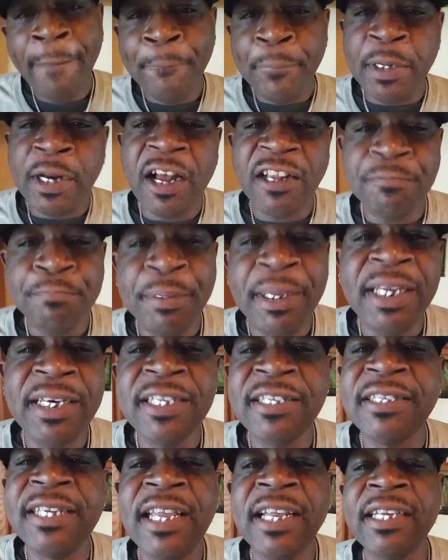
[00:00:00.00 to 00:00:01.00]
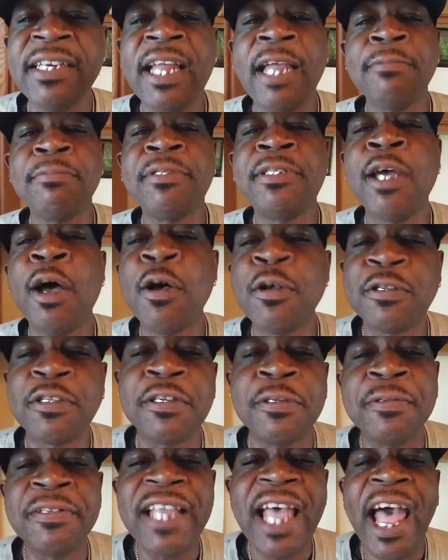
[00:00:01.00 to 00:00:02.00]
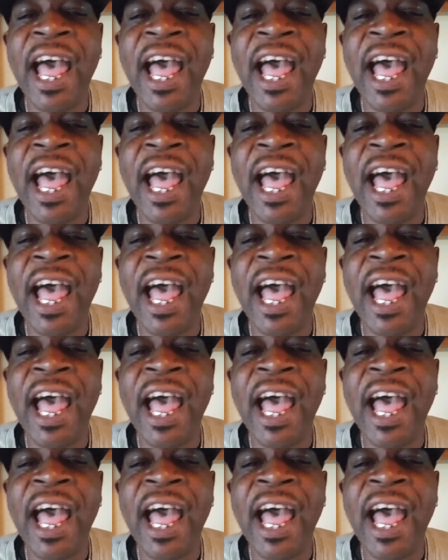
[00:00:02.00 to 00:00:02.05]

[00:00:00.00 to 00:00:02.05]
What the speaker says: And I was beating this nigga named Joseph's